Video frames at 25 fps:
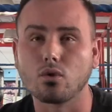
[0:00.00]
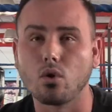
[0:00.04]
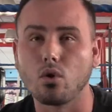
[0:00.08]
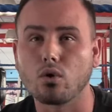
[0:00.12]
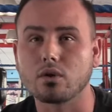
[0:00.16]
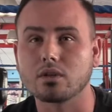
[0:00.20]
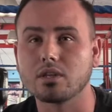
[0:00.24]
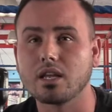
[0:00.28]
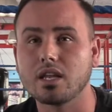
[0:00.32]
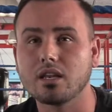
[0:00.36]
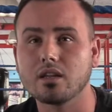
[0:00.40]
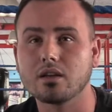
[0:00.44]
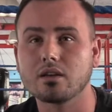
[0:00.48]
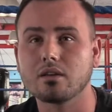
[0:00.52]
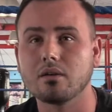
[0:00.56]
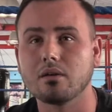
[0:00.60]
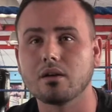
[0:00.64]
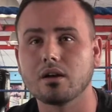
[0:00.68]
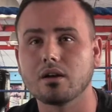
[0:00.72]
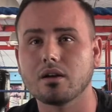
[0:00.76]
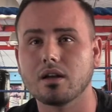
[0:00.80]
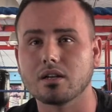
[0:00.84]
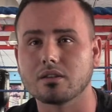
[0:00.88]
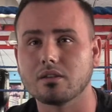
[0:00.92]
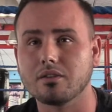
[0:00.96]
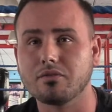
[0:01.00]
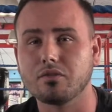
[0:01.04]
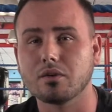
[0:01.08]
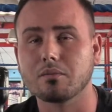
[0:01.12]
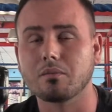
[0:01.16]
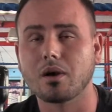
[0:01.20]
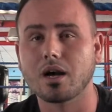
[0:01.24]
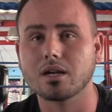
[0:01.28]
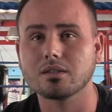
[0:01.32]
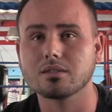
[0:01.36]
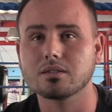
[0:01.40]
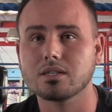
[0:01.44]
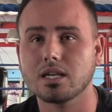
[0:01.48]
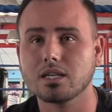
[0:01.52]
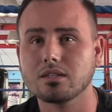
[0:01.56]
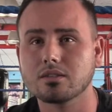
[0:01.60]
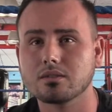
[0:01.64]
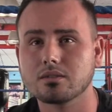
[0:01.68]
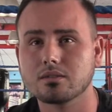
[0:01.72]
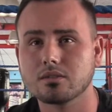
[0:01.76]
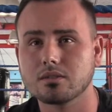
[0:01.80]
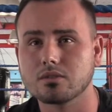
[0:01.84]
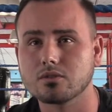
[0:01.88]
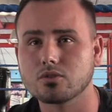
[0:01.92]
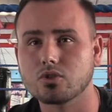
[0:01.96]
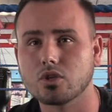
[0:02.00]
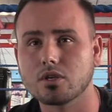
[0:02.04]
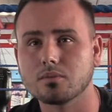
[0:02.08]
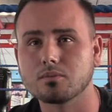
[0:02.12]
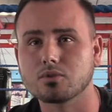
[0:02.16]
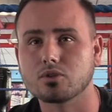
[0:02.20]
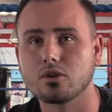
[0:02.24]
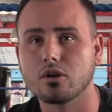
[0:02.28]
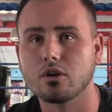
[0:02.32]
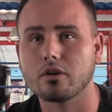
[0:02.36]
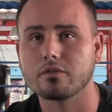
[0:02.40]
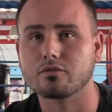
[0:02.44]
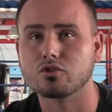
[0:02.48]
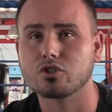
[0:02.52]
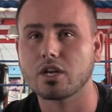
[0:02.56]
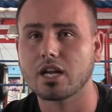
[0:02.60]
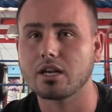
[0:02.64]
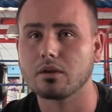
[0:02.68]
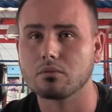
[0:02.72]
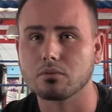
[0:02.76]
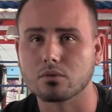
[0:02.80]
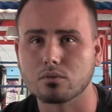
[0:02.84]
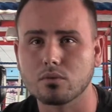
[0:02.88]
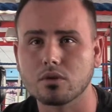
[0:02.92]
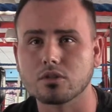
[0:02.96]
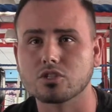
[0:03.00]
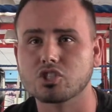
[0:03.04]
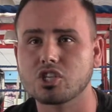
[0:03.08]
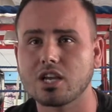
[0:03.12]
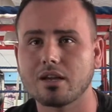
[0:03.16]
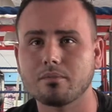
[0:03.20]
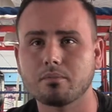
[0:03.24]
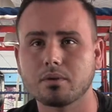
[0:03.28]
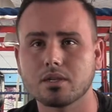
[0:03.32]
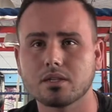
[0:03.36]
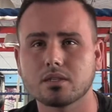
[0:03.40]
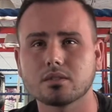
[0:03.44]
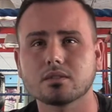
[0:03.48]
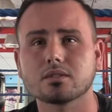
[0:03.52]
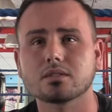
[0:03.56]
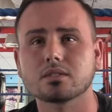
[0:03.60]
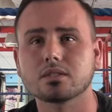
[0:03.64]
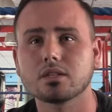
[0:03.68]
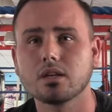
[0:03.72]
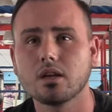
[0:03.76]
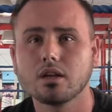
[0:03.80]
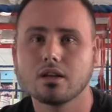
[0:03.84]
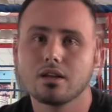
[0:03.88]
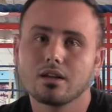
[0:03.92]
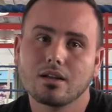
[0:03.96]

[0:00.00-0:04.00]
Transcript: Roarke needed a different mindset in terms of training with world champions.